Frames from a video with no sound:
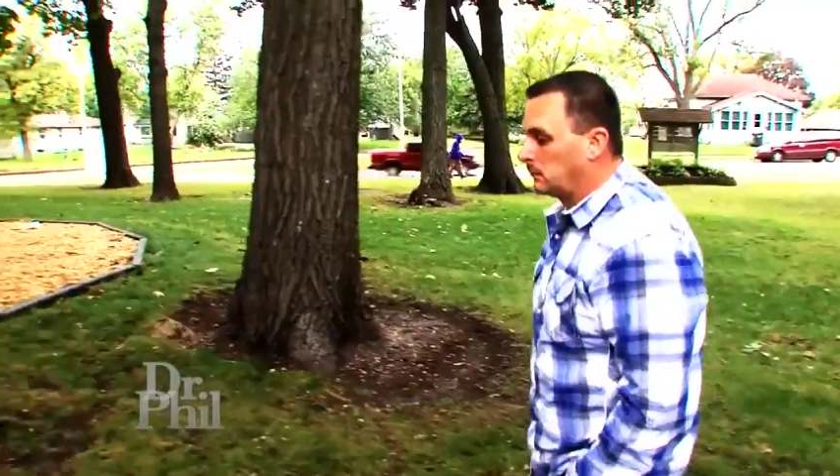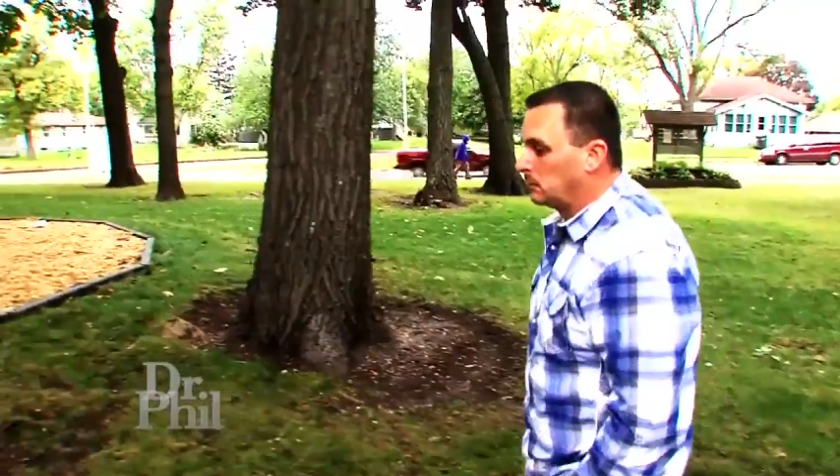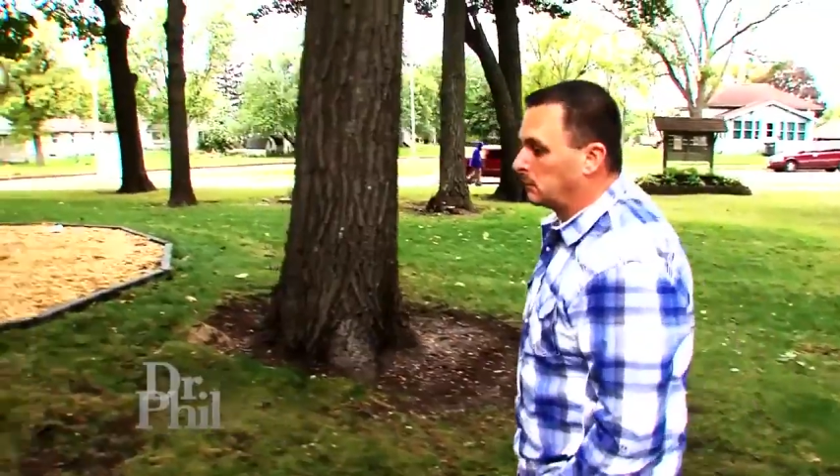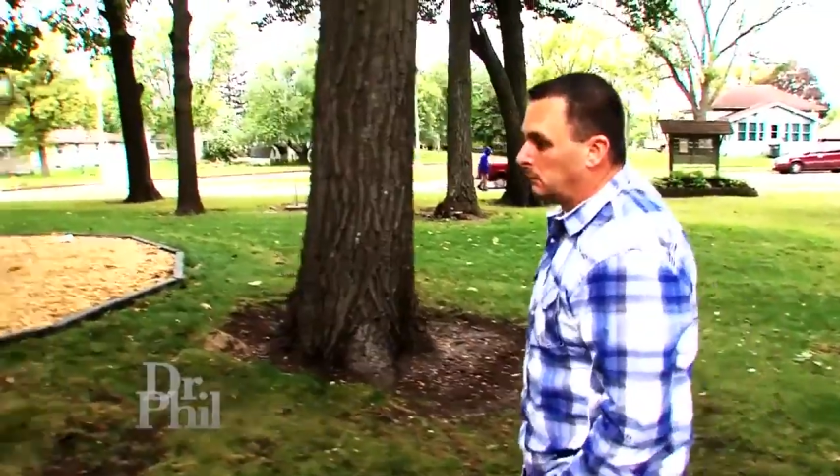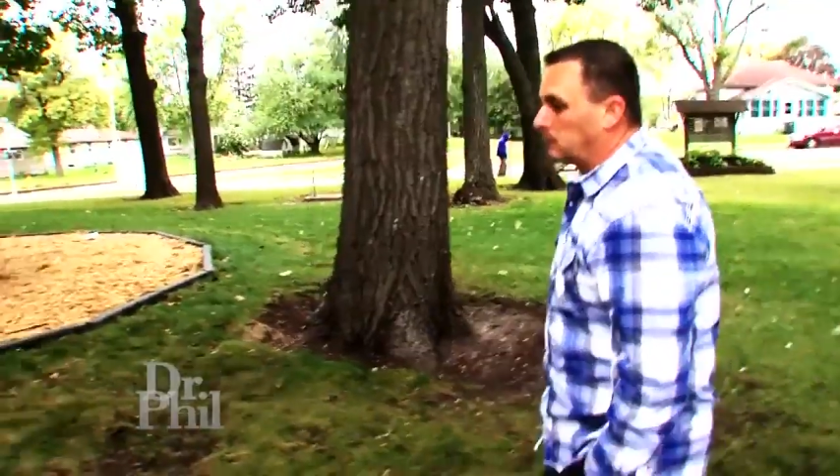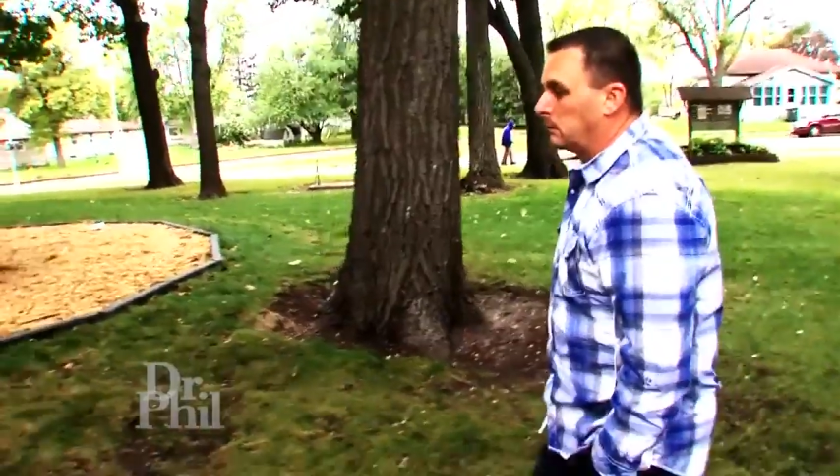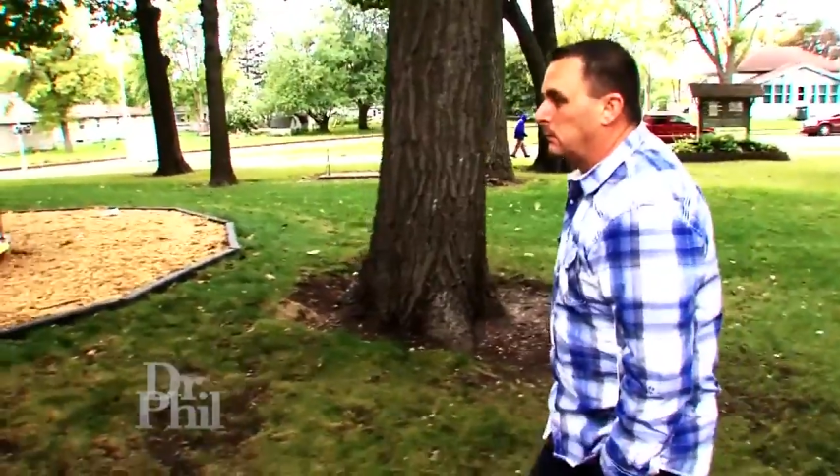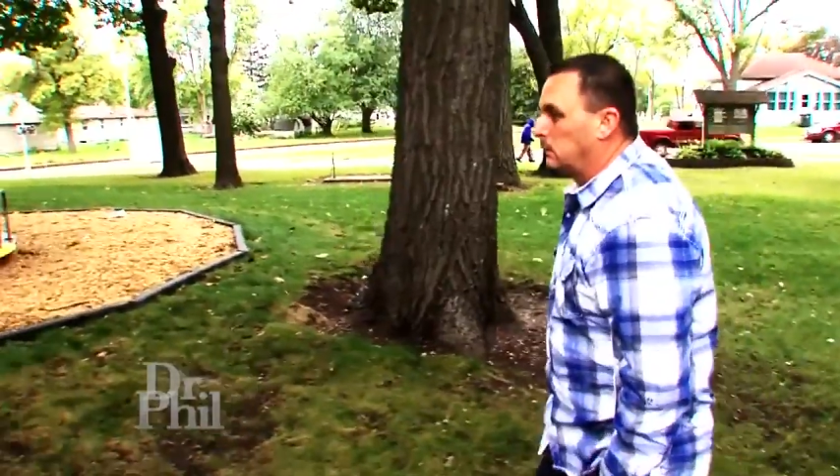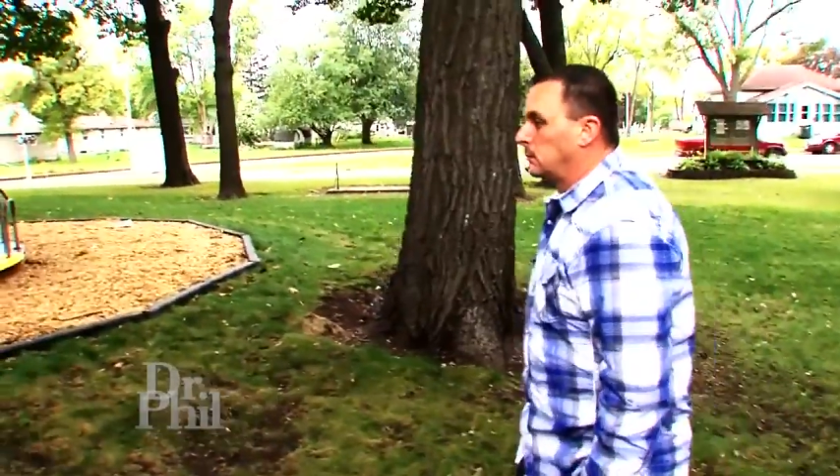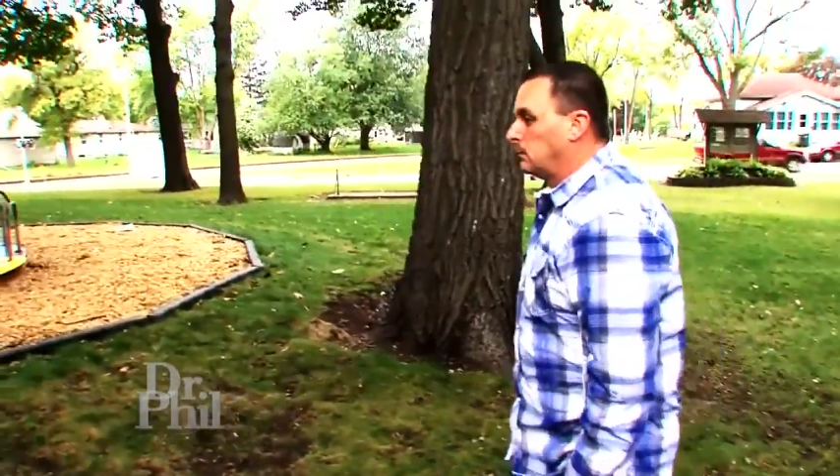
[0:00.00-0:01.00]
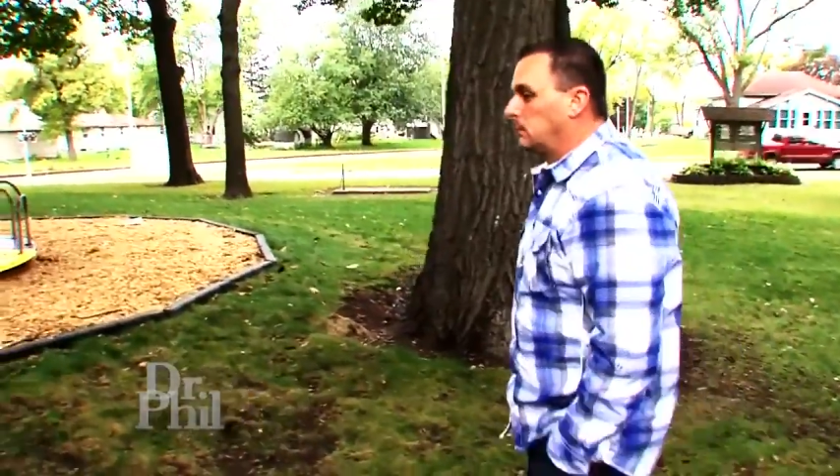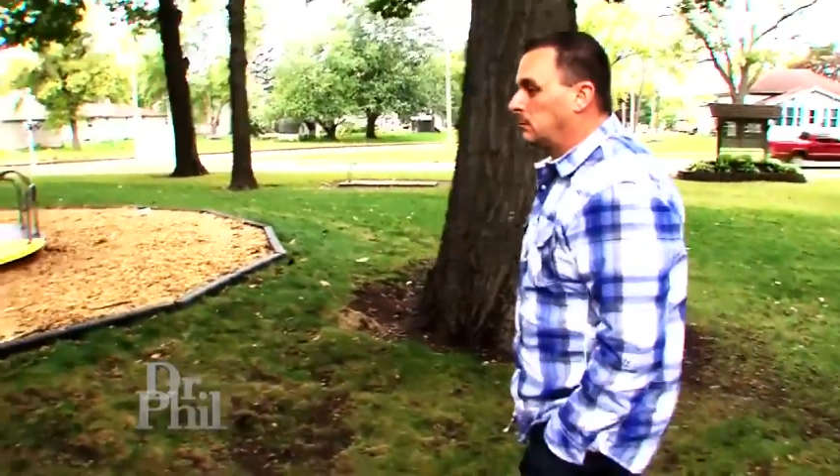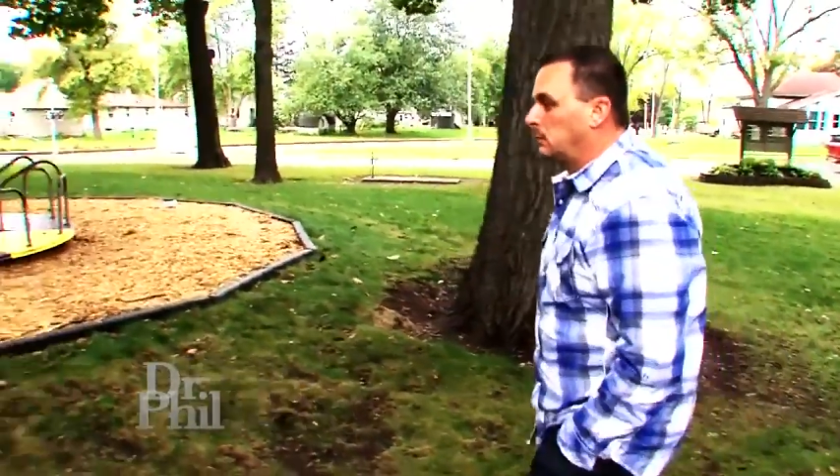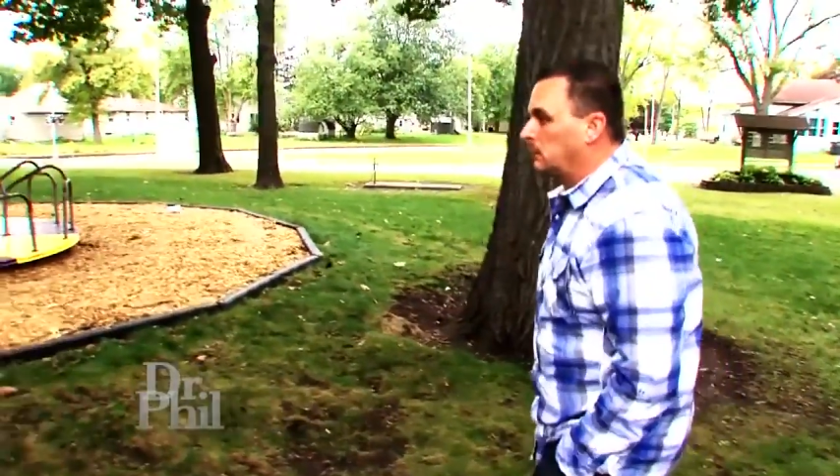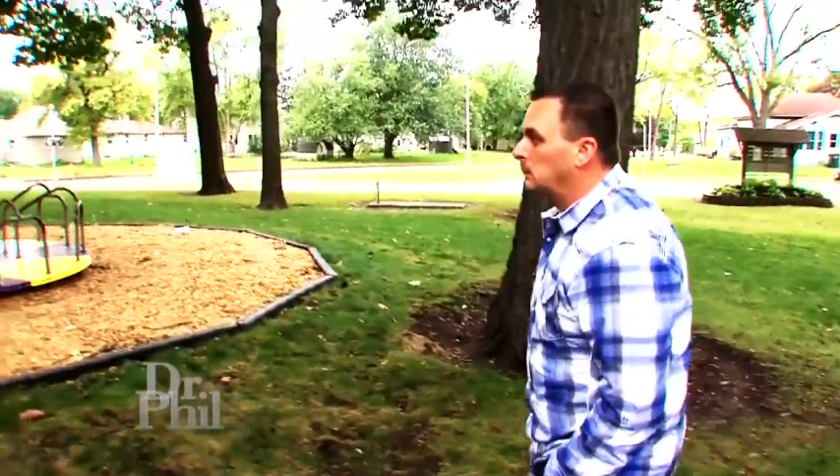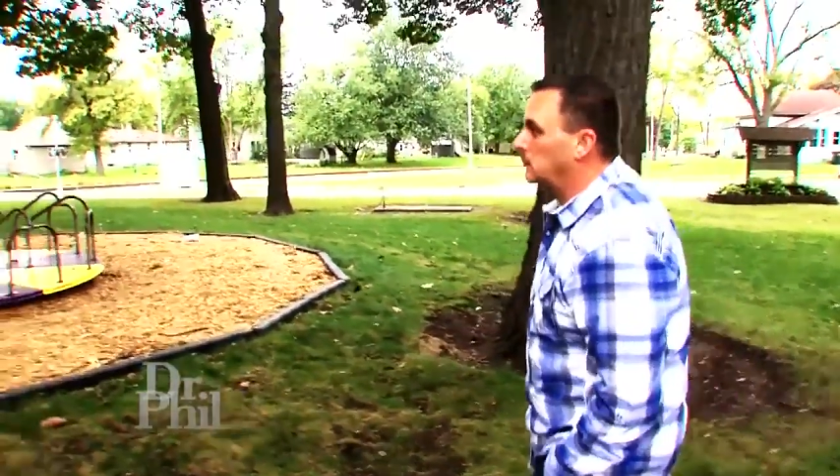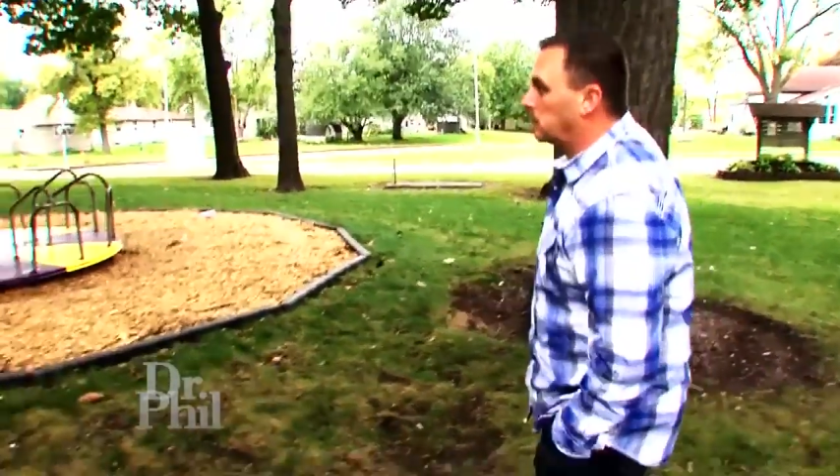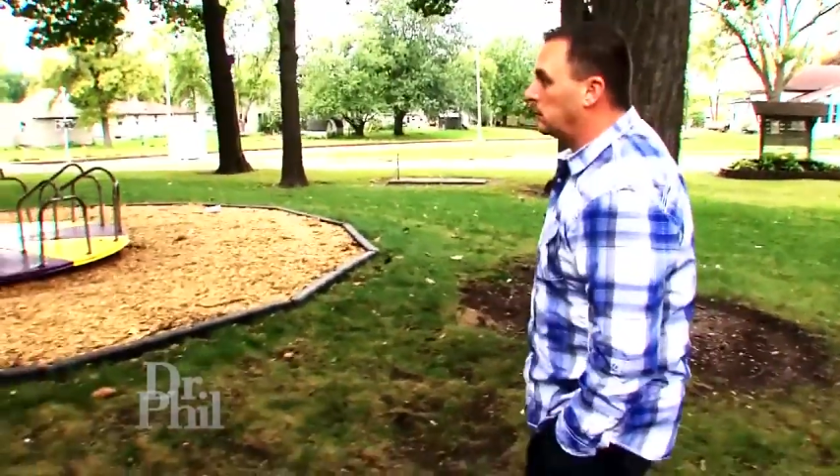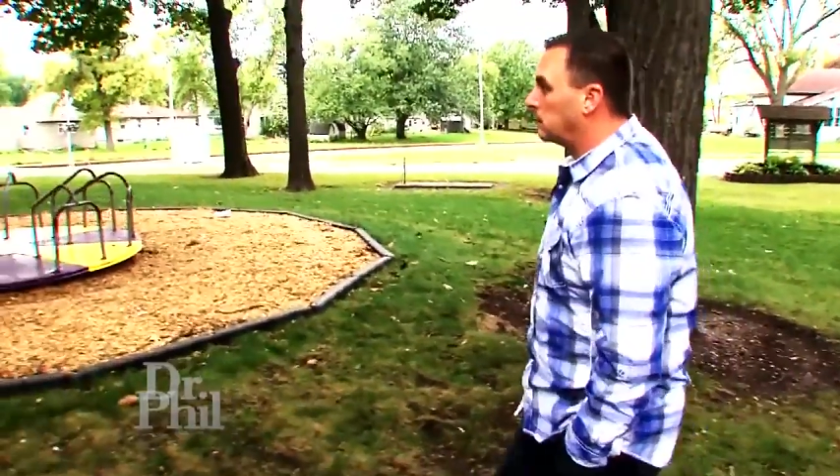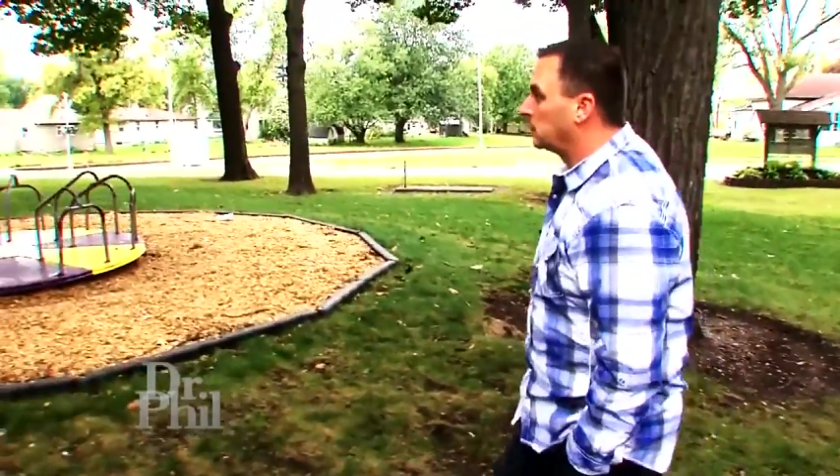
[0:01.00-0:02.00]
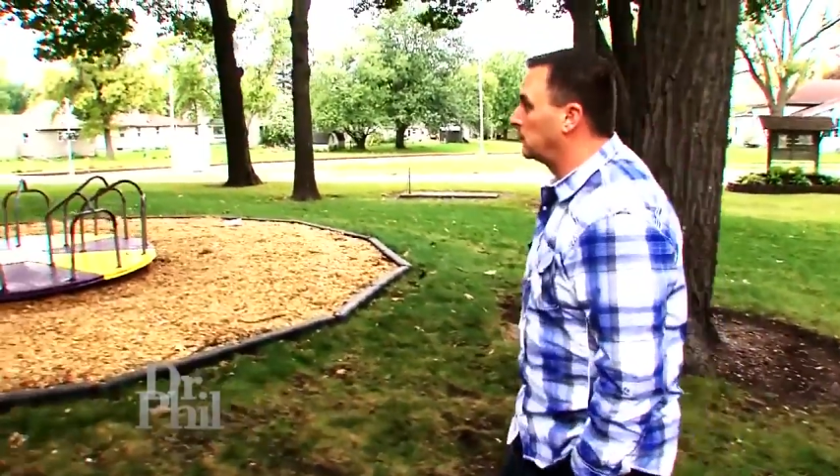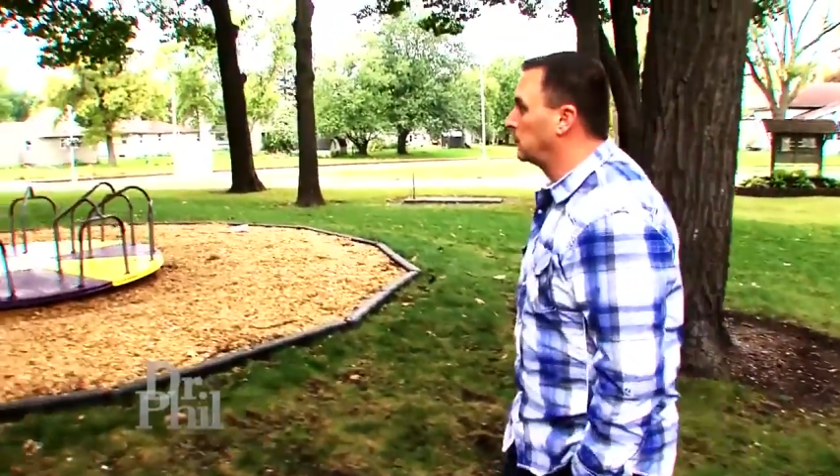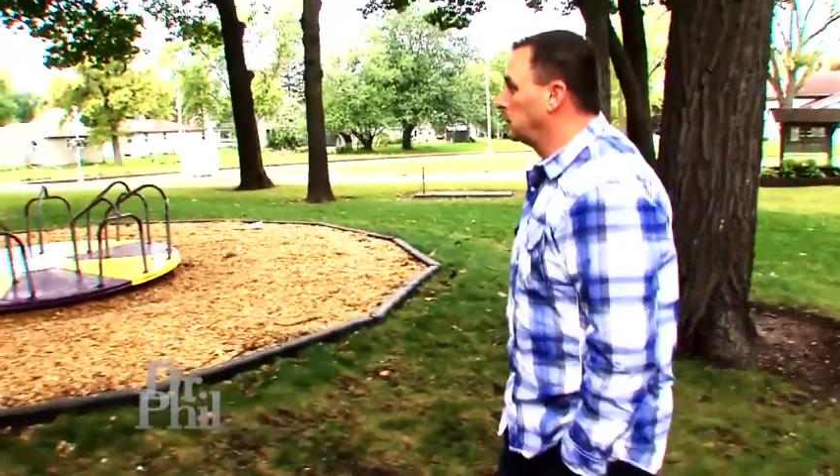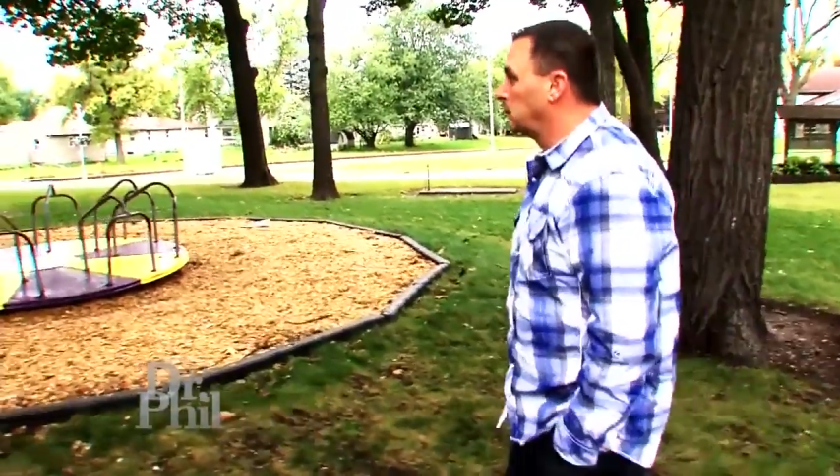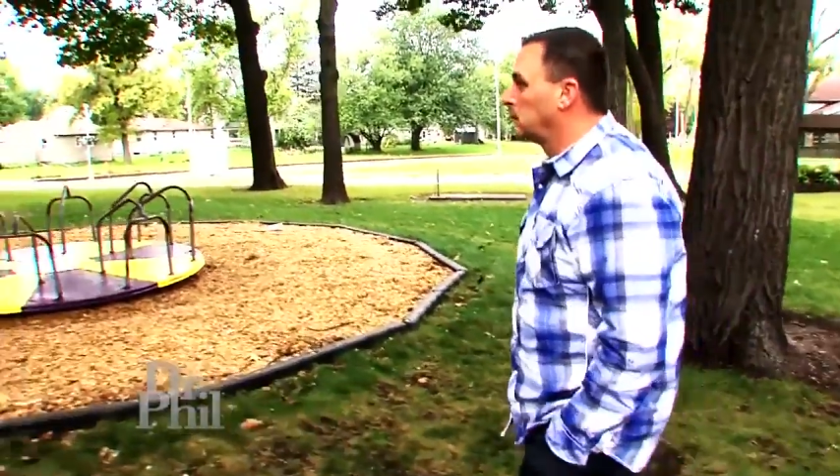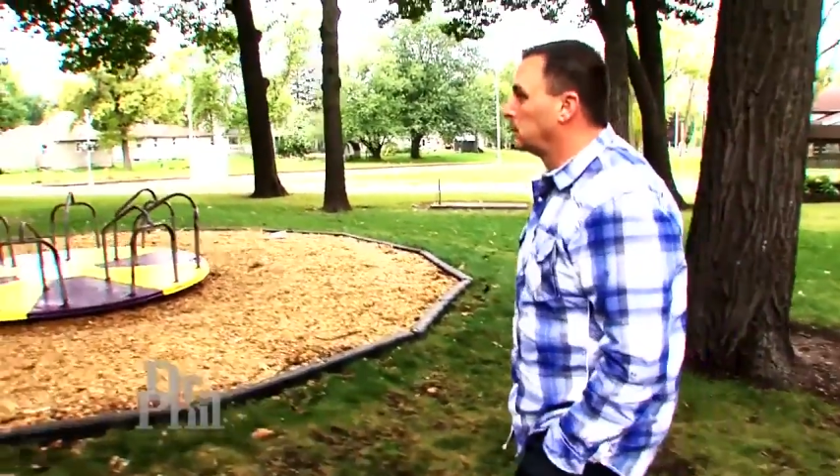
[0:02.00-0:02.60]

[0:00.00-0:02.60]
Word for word: The fight ended when I was